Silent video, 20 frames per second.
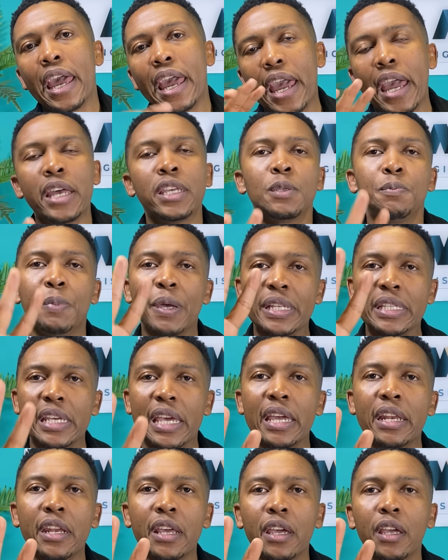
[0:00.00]
as
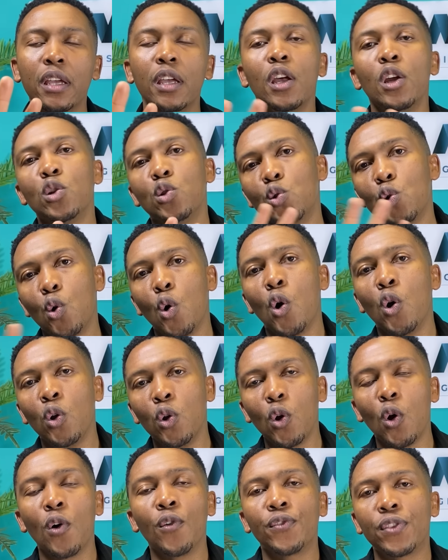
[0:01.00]
pertaining to
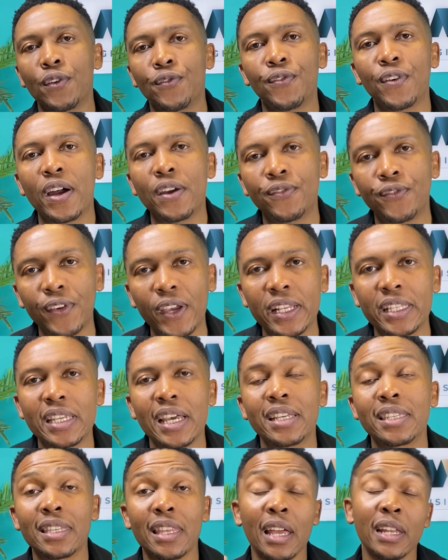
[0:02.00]
all of the 5
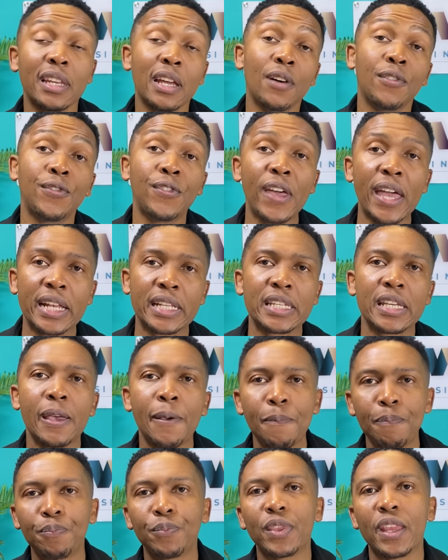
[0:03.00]
factors that affect
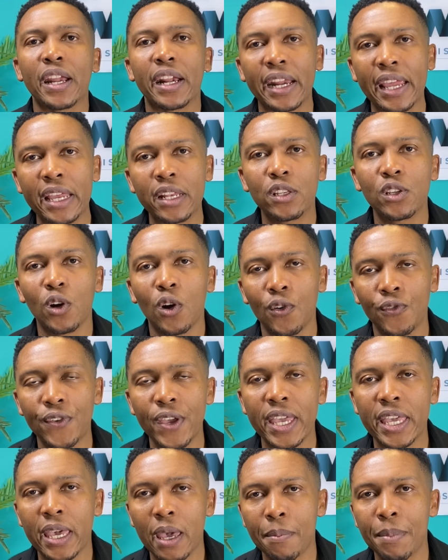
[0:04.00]
the rate of a
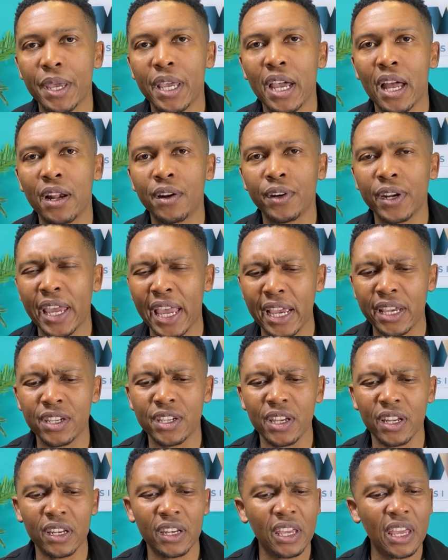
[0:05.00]
chemical
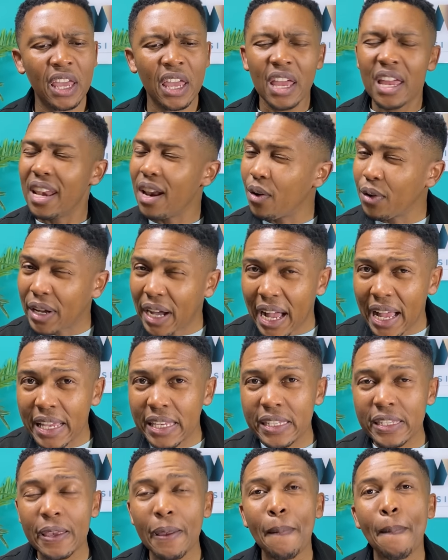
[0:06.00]
reaction. Now
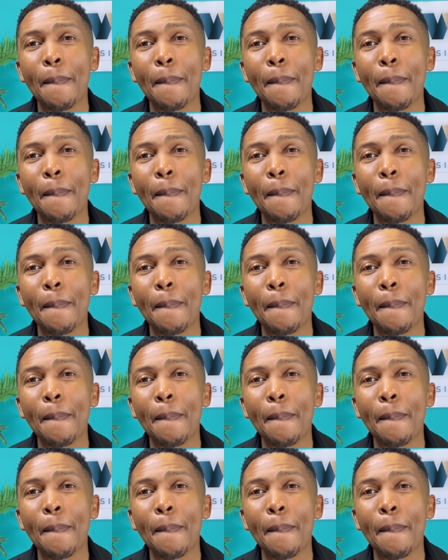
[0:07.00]
guys,